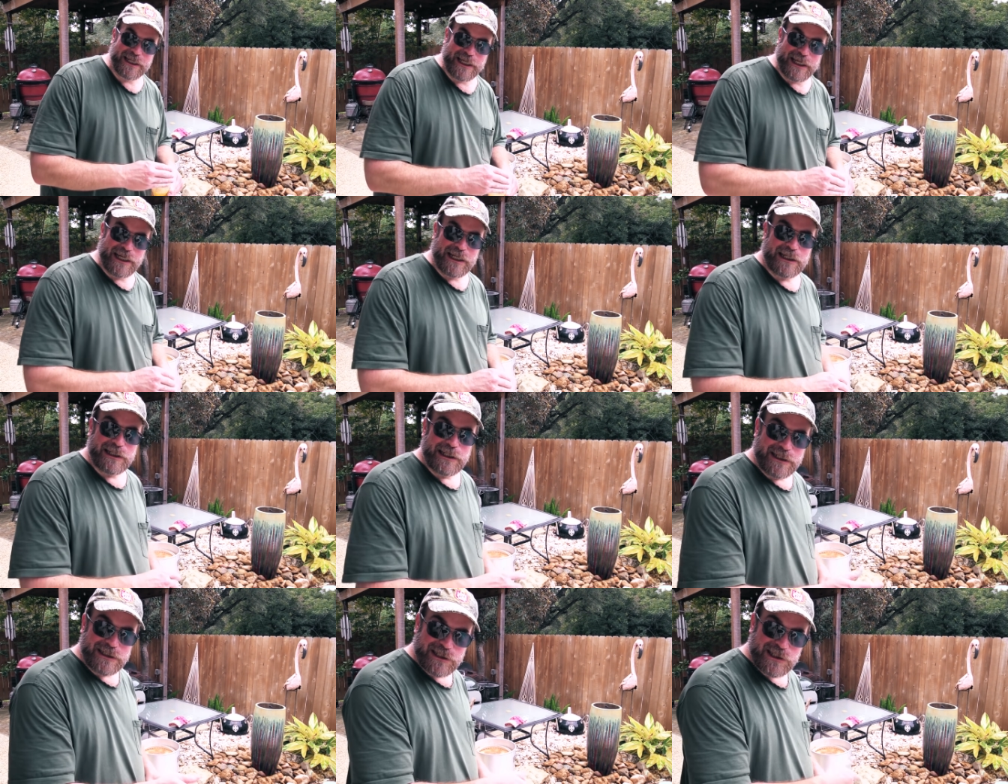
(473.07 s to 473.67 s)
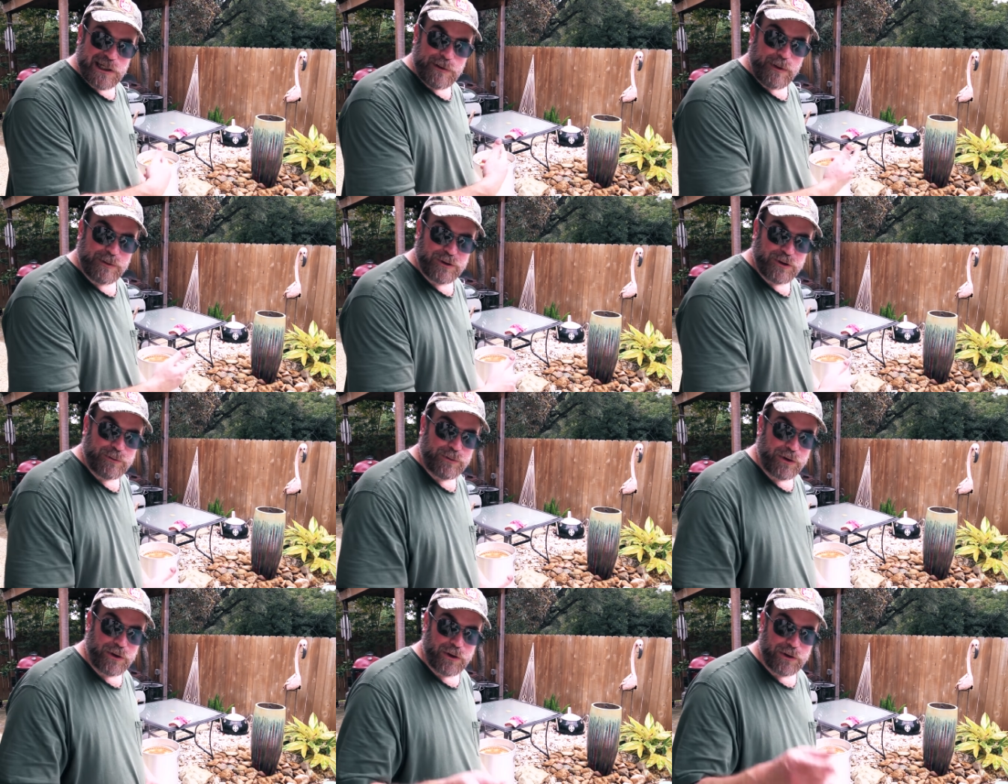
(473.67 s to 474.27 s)
again, let this come up to
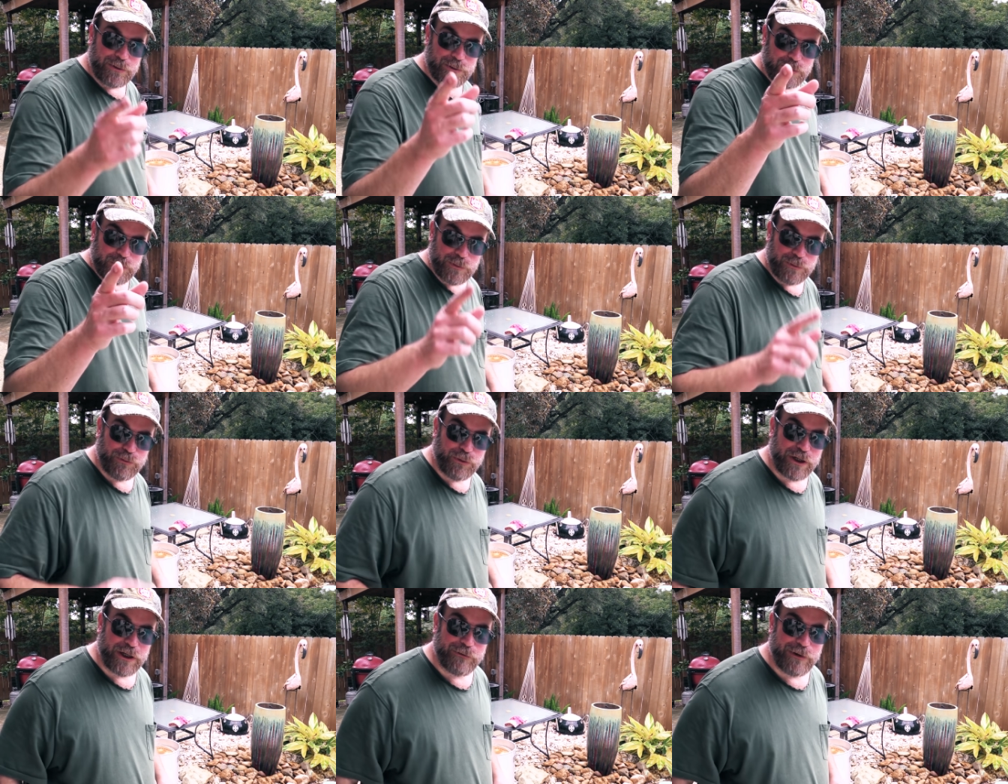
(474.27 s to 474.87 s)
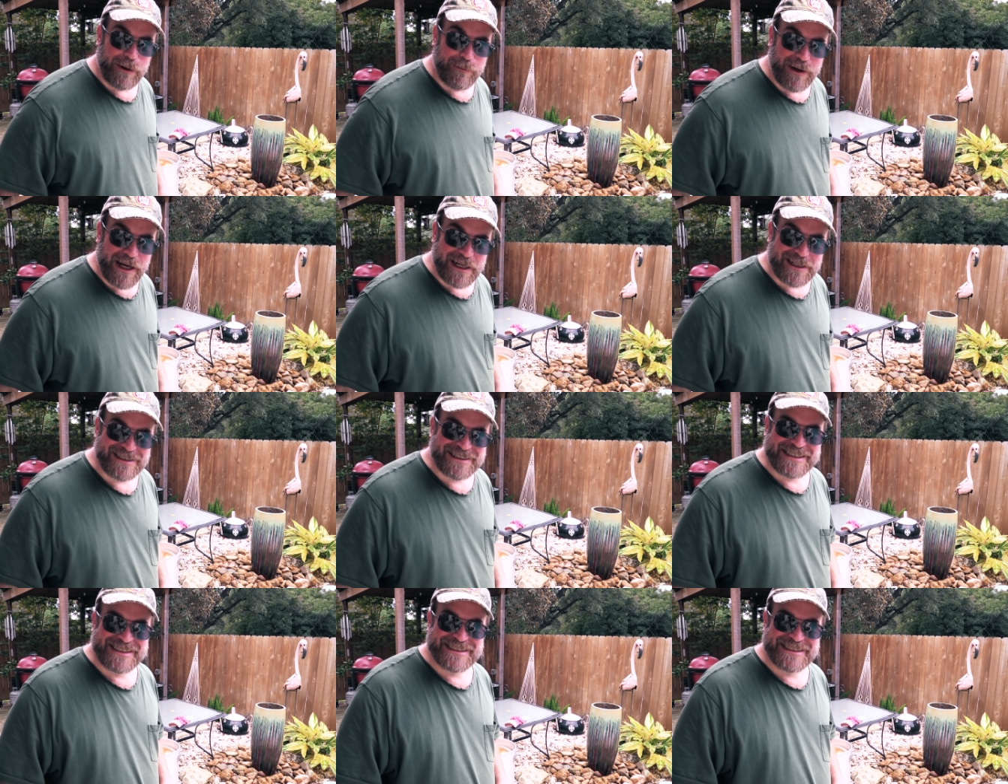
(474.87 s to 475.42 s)
a boil. Bring it right back.